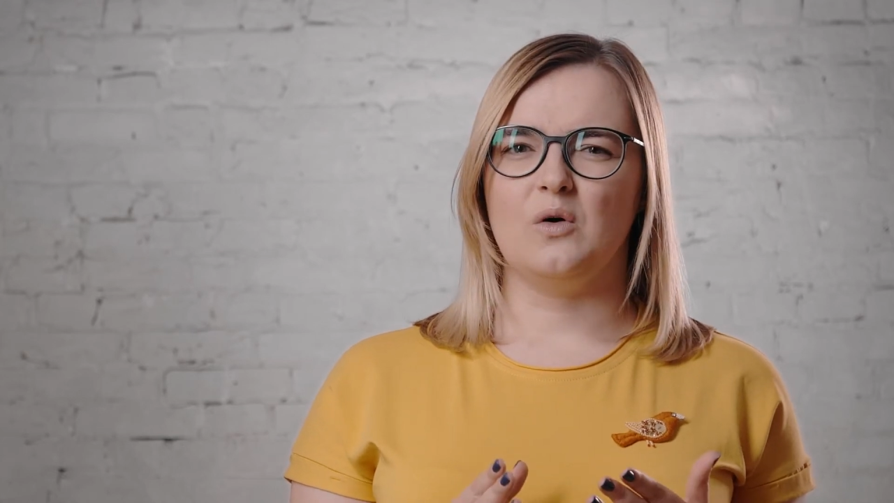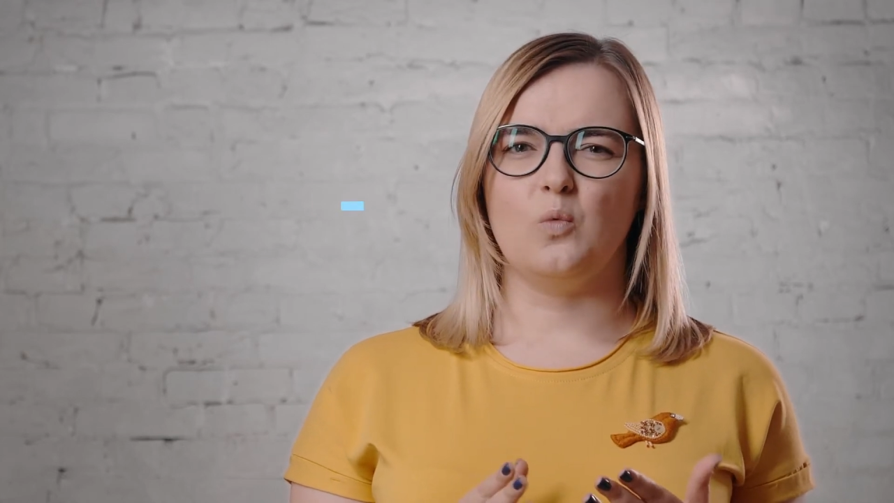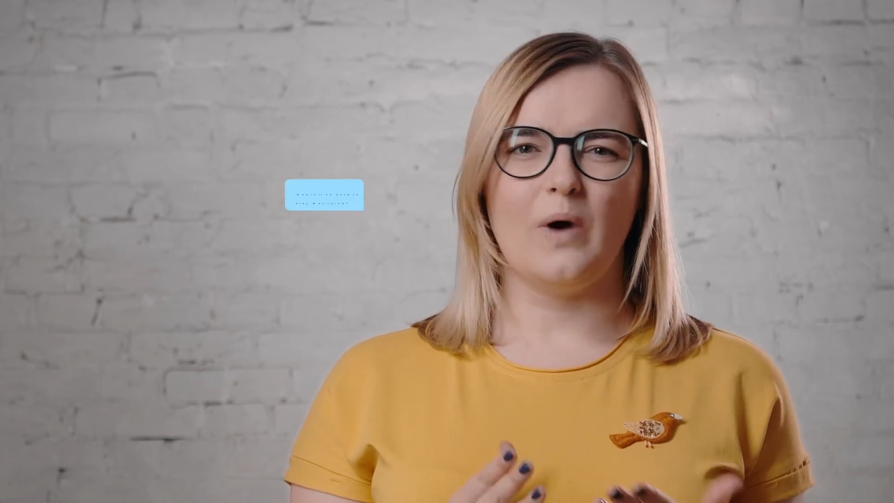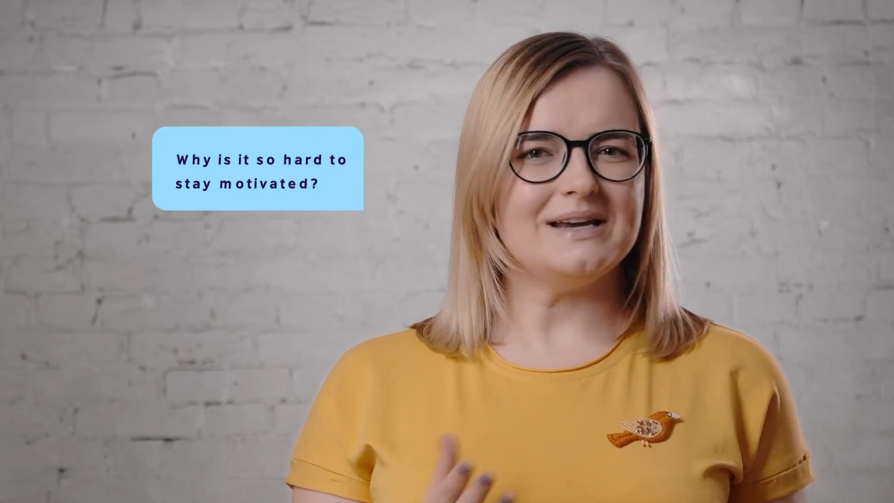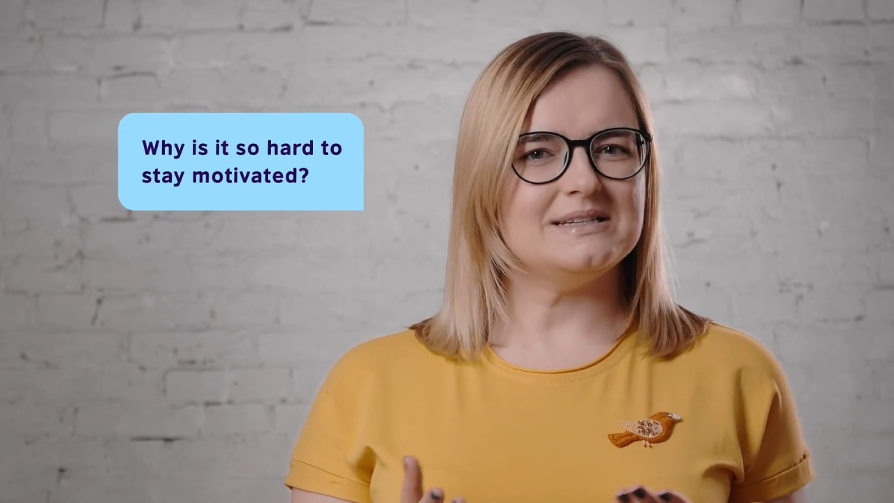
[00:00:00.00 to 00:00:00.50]

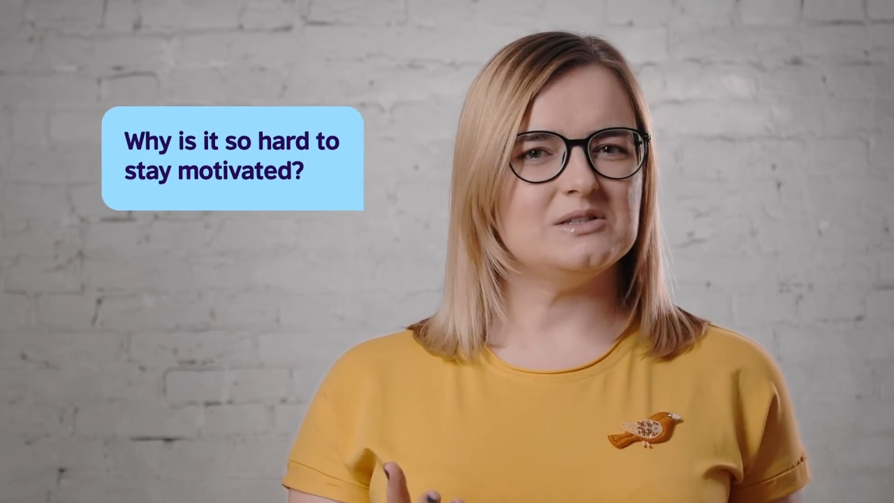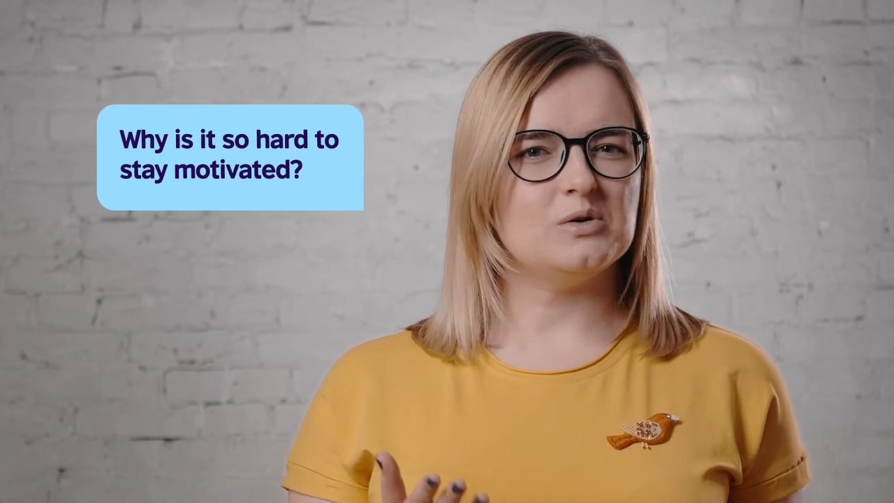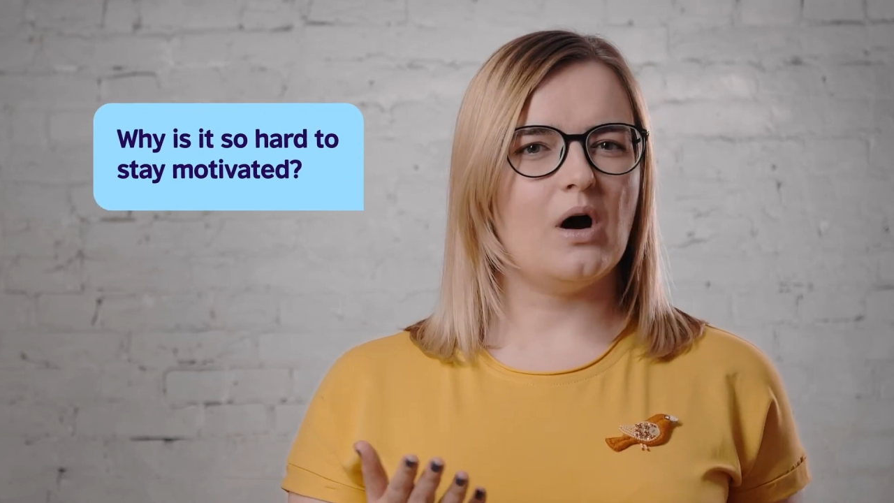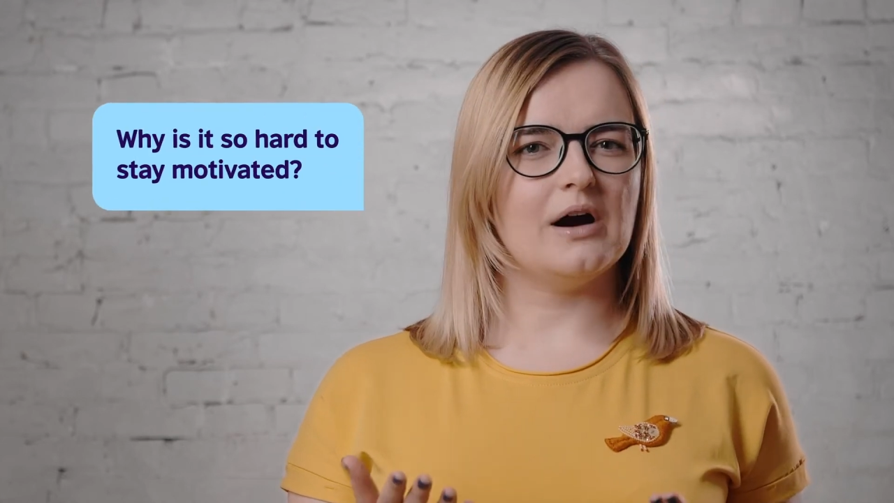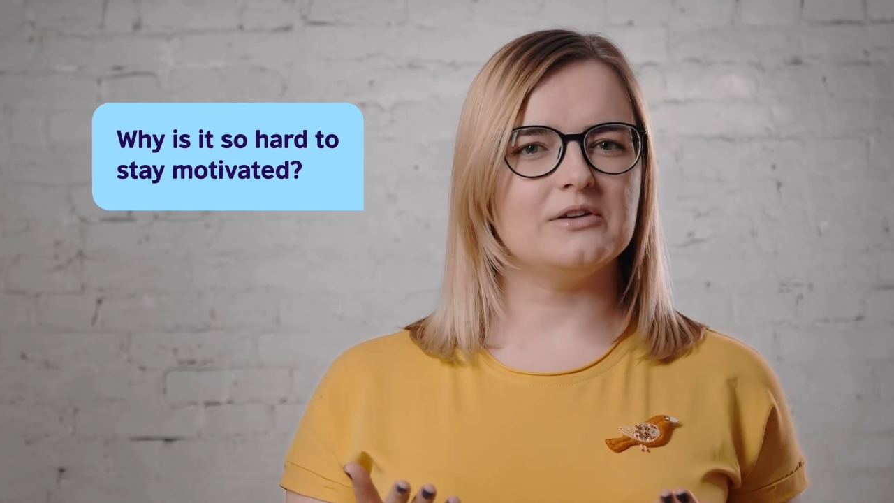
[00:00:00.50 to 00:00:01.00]
Why is it
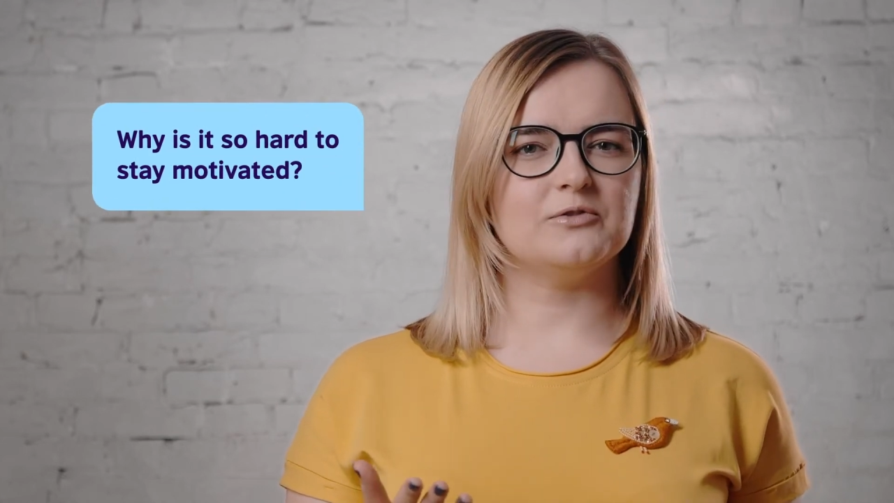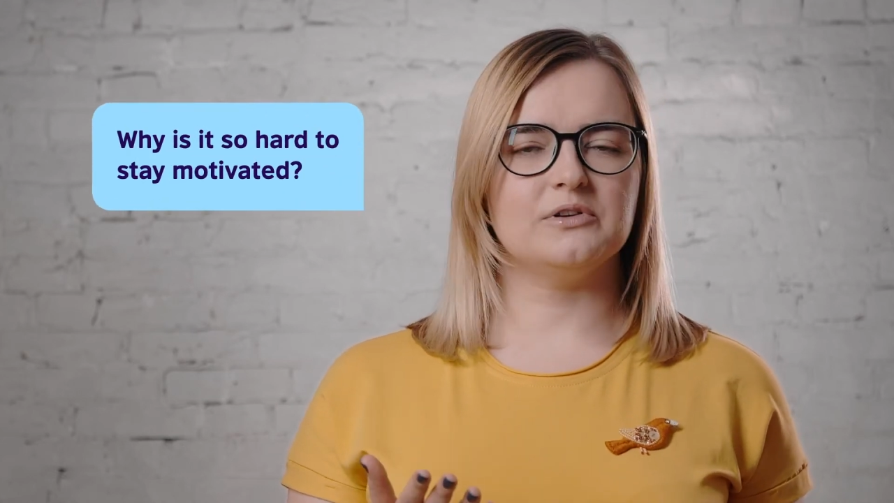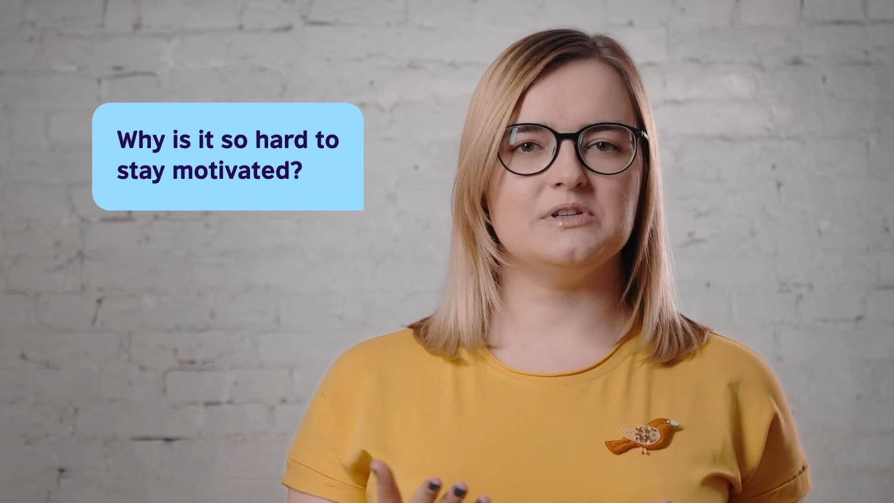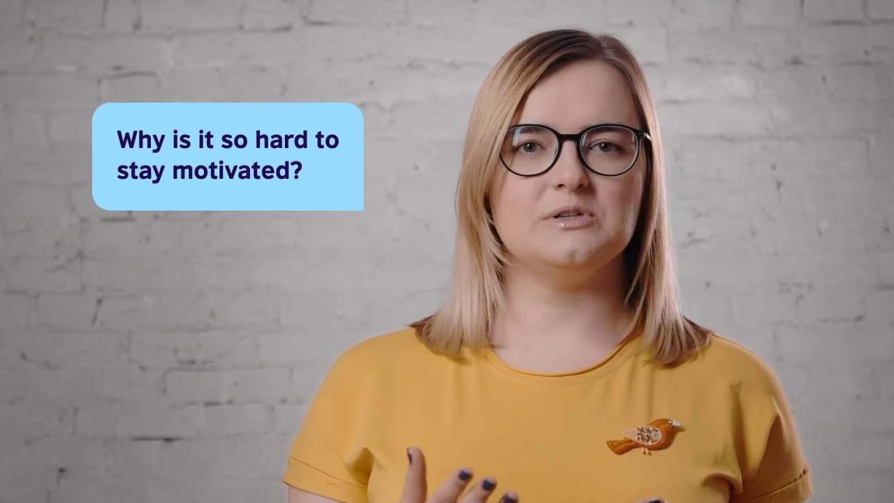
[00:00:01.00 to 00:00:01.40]
so hard for the